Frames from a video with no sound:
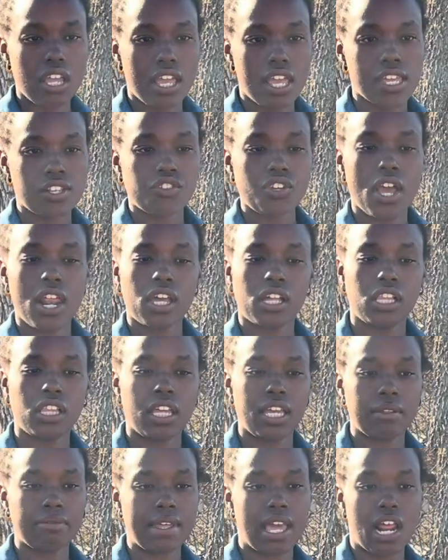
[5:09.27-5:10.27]
and trying to
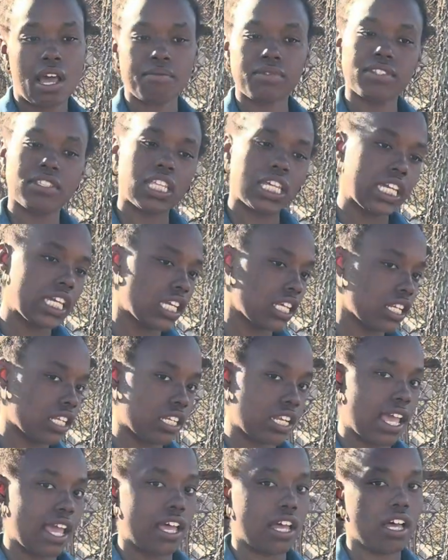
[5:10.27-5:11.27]
claim that I'm staying in
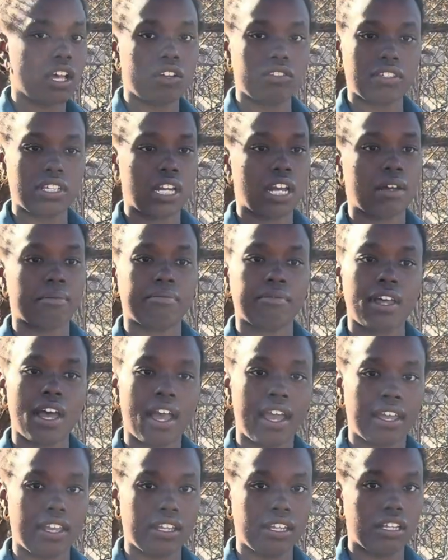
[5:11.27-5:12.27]
that house and I'm not.